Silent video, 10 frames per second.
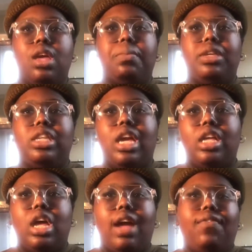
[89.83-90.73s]
but
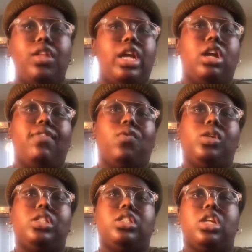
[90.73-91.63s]
yet I feel like our
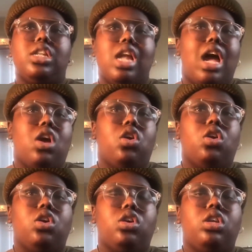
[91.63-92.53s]
voices are not
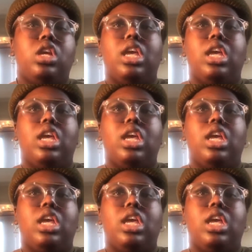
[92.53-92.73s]
heard.